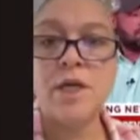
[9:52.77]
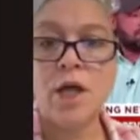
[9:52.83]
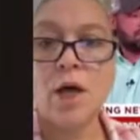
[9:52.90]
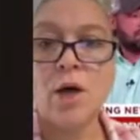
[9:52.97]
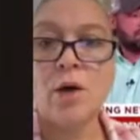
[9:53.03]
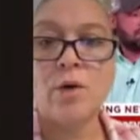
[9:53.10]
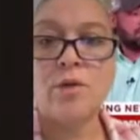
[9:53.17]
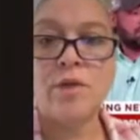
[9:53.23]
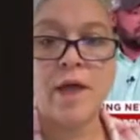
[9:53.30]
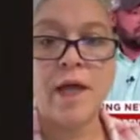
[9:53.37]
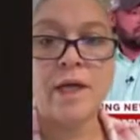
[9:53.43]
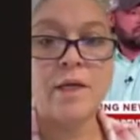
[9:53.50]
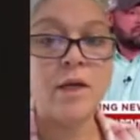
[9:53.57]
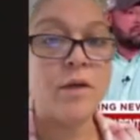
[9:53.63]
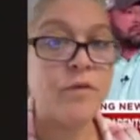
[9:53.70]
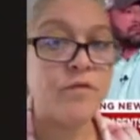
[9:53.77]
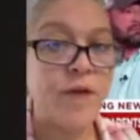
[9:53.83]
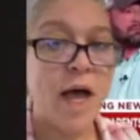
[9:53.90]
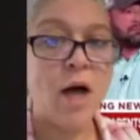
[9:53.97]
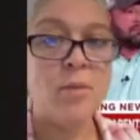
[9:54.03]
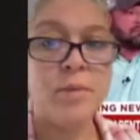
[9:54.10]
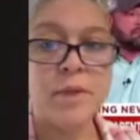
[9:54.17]
know that
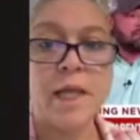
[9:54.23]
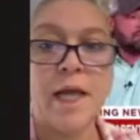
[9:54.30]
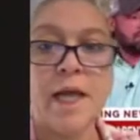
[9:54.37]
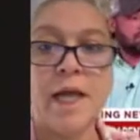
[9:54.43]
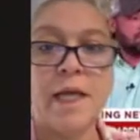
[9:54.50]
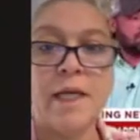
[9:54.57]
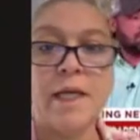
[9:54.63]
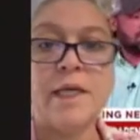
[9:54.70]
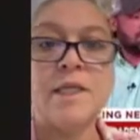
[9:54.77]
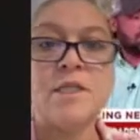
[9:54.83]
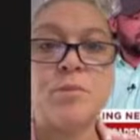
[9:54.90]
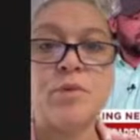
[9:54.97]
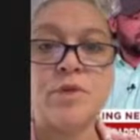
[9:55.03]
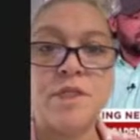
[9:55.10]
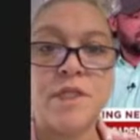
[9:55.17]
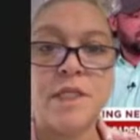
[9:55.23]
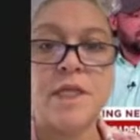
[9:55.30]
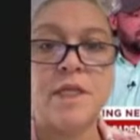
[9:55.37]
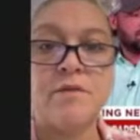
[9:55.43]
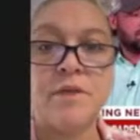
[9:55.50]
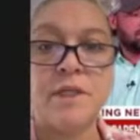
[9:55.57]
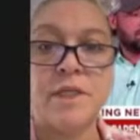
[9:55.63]
foul play is
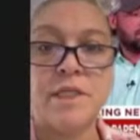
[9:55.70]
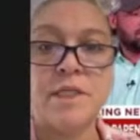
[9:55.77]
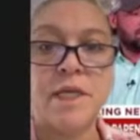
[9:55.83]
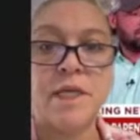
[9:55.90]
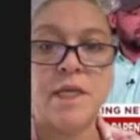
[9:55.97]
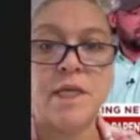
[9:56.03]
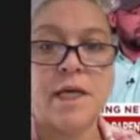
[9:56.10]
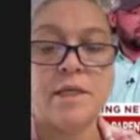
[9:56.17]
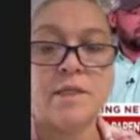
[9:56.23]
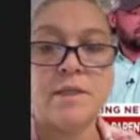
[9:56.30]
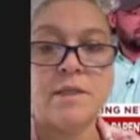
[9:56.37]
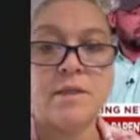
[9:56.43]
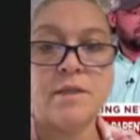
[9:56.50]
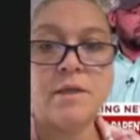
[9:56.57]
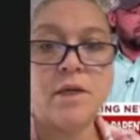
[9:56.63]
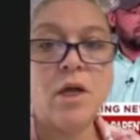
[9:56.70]
perceived in this case,